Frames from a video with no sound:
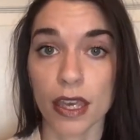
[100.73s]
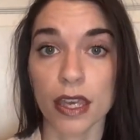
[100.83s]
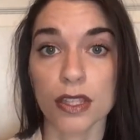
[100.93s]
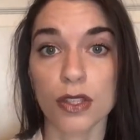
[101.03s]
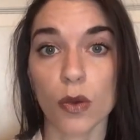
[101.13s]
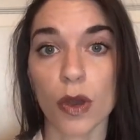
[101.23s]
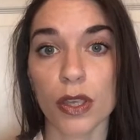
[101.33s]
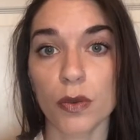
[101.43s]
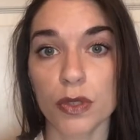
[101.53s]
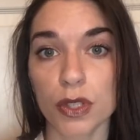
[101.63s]
So what
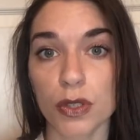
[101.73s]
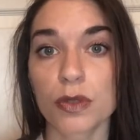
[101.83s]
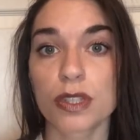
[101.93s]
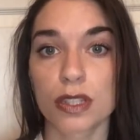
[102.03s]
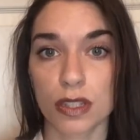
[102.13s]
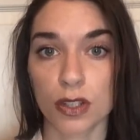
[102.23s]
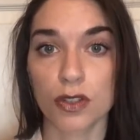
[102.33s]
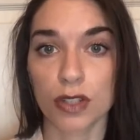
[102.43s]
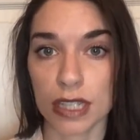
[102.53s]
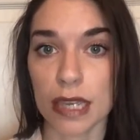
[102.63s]
you would do is to
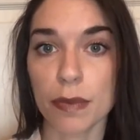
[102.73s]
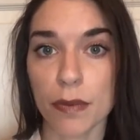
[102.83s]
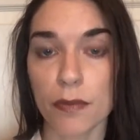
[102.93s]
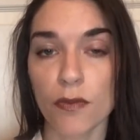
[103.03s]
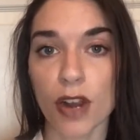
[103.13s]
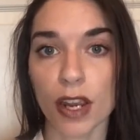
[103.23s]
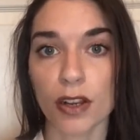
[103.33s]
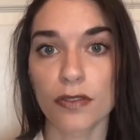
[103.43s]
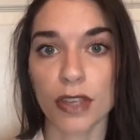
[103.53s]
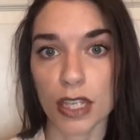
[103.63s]
keep a record
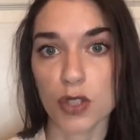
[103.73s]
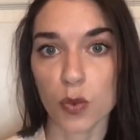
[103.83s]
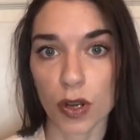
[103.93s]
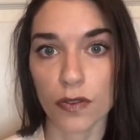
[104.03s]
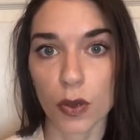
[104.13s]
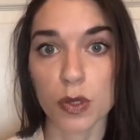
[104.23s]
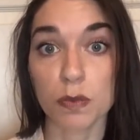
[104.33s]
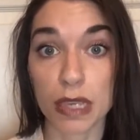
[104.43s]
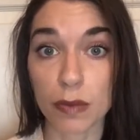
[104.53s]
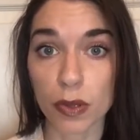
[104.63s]
of each one of those
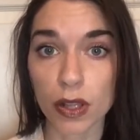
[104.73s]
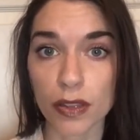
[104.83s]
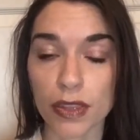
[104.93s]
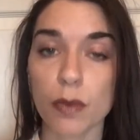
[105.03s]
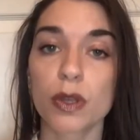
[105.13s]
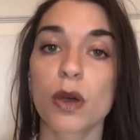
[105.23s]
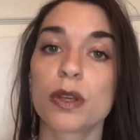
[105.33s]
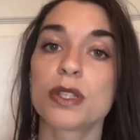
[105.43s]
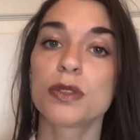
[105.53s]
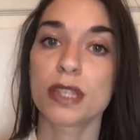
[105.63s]
people, they would go
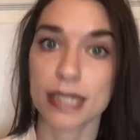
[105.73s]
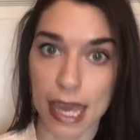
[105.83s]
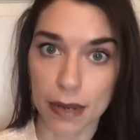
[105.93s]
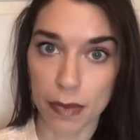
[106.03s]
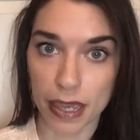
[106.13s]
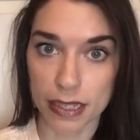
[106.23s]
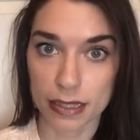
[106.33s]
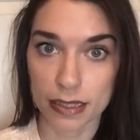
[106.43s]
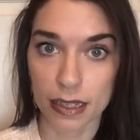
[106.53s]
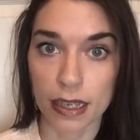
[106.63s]
into the
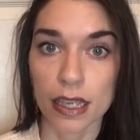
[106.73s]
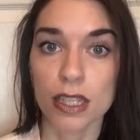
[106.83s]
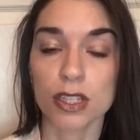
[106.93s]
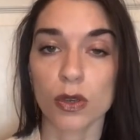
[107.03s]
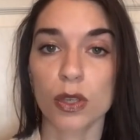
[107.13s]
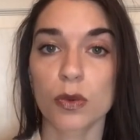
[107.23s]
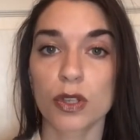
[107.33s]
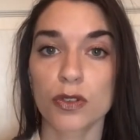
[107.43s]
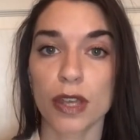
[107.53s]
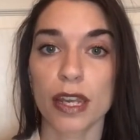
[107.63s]
database. So you would
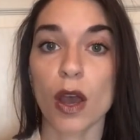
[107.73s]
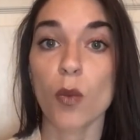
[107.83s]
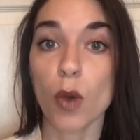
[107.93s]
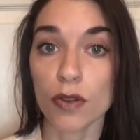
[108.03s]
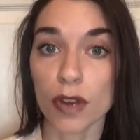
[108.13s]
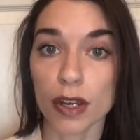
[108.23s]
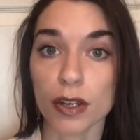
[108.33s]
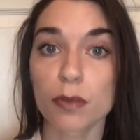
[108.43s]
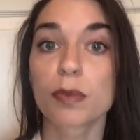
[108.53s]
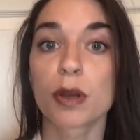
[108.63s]
create one
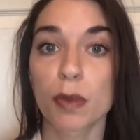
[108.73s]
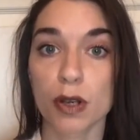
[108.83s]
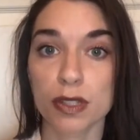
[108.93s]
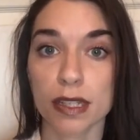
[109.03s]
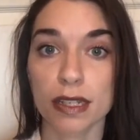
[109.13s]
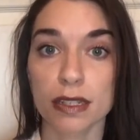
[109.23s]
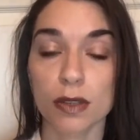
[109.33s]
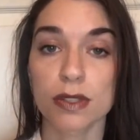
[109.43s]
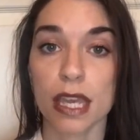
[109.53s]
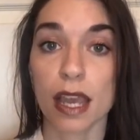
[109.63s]
record per person. So
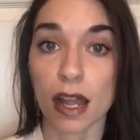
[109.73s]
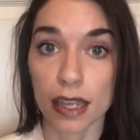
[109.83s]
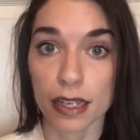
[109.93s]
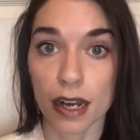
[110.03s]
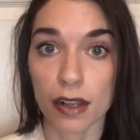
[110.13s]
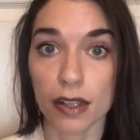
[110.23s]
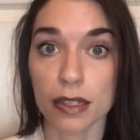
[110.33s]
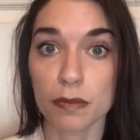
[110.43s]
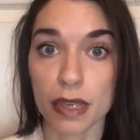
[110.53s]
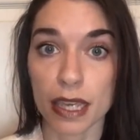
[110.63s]
say Colette, Girl,
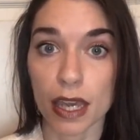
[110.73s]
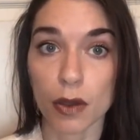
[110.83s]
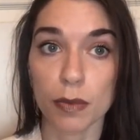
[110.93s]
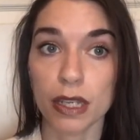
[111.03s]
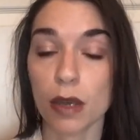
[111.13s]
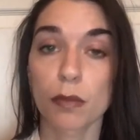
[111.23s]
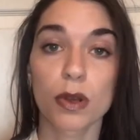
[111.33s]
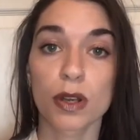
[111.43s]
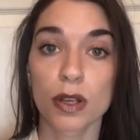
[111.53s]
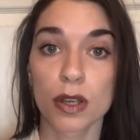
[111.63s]
and me, I would be
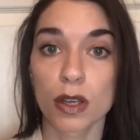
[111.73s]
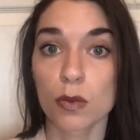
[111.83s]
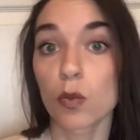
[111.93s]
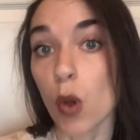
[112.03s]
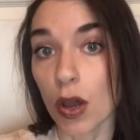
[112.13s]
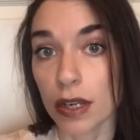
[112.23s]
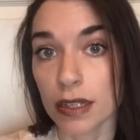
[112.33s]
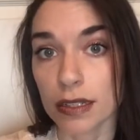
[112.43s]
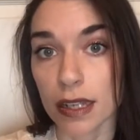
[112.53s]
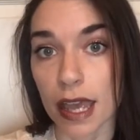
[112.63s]
number 1
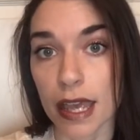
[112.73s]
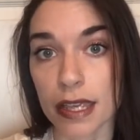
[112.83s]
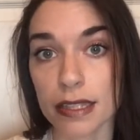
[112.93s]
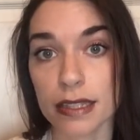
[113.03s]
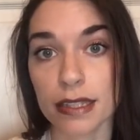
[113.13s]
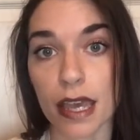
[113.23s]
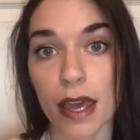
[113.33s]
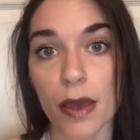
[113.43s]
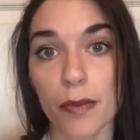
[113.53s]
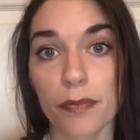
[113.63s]
as
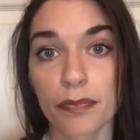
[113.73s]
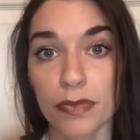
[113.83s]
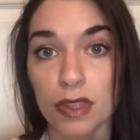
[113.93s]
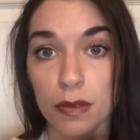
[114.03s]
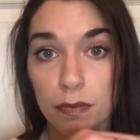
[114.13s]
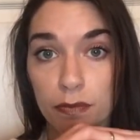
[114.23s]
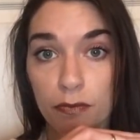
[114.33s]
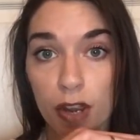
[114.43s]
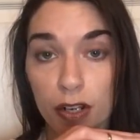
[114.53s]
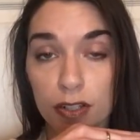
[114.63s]
the
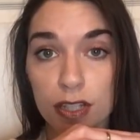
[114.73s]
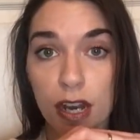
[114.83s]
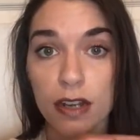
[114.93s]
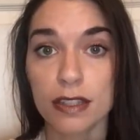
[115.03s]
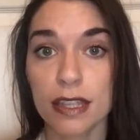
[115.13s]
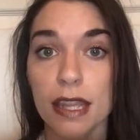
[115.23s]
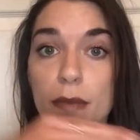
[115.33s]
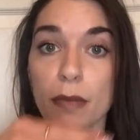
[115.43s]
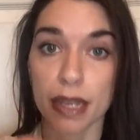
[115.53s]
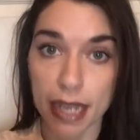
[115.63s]
record starts, and then
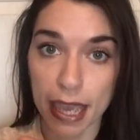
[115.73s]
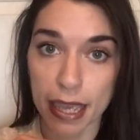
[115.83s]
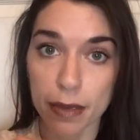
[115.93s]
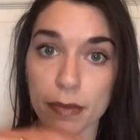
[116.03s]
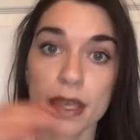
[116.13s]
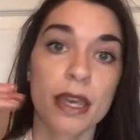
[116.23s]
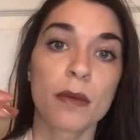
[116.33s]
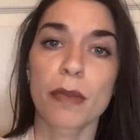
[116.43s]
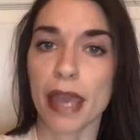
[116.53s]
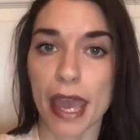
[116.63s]
my name,
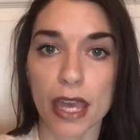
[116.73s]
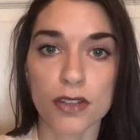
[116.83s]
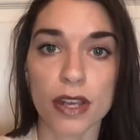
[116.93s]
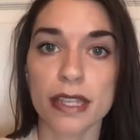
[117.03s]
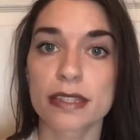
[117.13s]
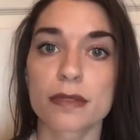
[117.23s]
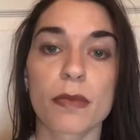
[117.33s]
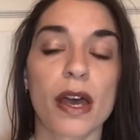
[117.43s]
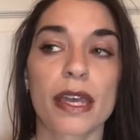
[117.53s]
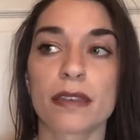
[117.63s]
my address,
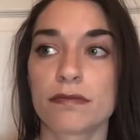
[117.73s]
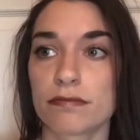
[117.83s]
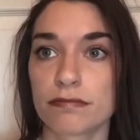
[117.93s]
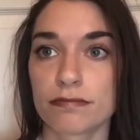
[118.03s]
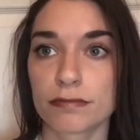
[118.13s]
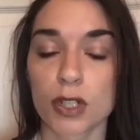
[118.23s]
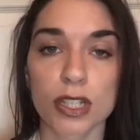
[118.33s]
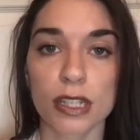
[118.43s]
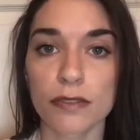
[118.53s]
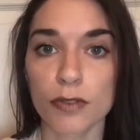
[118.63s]
my
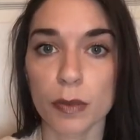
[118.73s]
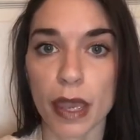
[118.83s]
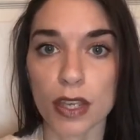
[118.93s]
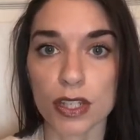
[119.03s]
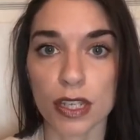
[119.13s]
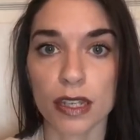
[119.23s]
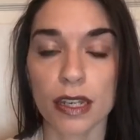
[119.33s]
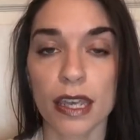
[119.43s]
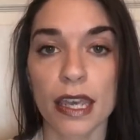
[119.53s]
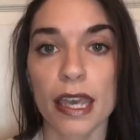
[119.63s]
personal information,
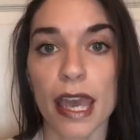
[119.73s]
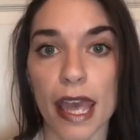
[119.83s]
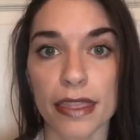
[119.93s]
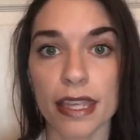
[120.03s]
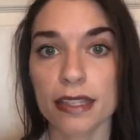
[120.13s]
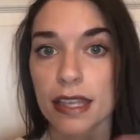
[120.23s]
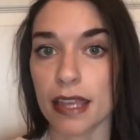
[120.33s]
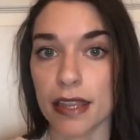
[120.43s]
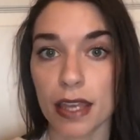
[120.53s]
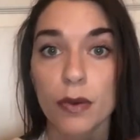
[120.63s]
and things like
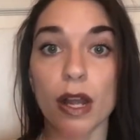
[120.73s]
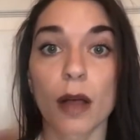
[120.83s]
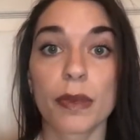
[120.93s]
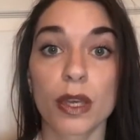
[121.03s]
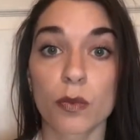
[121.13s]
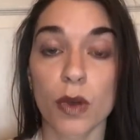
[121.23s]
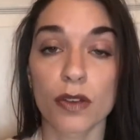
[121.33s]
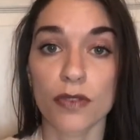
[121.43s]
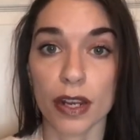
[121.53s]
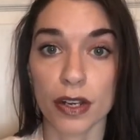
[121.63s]
that. That would all be in one
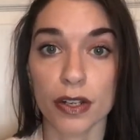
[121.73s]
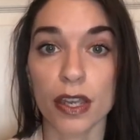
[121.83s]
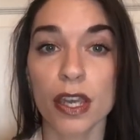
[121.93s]
record.